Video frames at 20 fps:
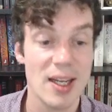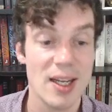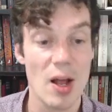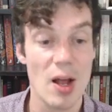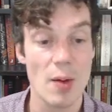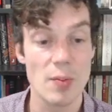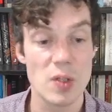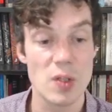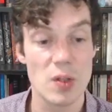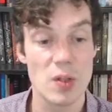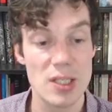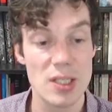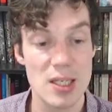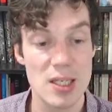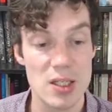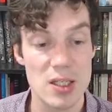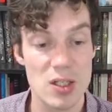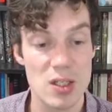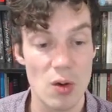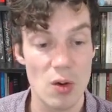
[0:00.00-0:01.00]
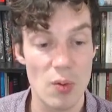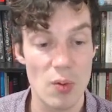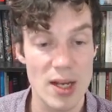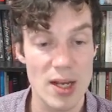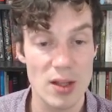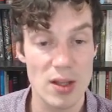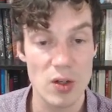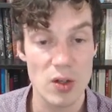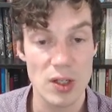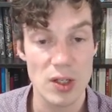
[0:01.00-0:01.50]
So this is a way
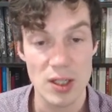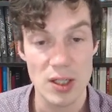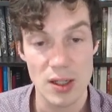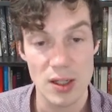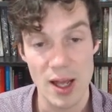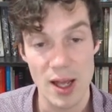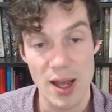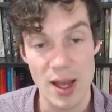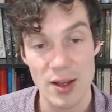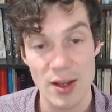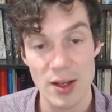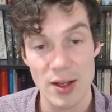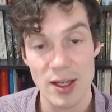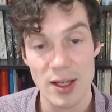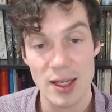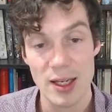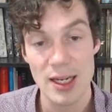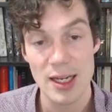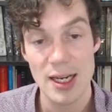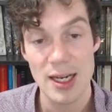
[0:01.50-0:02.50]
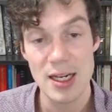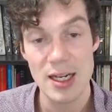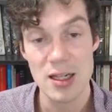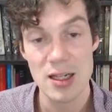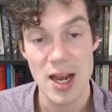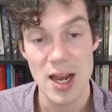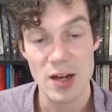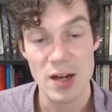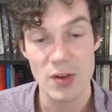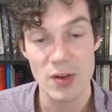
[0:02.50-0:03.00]
that you can declare
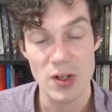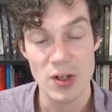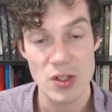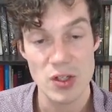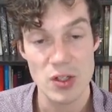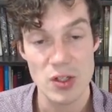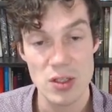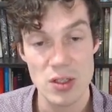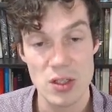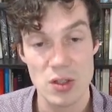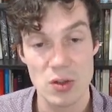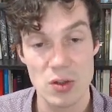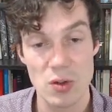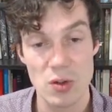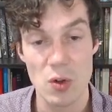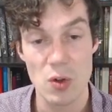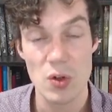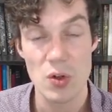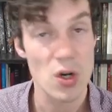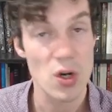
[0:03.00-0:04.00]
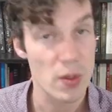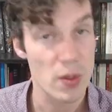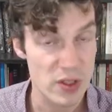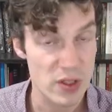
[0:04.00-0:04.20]
inline functions or anonymous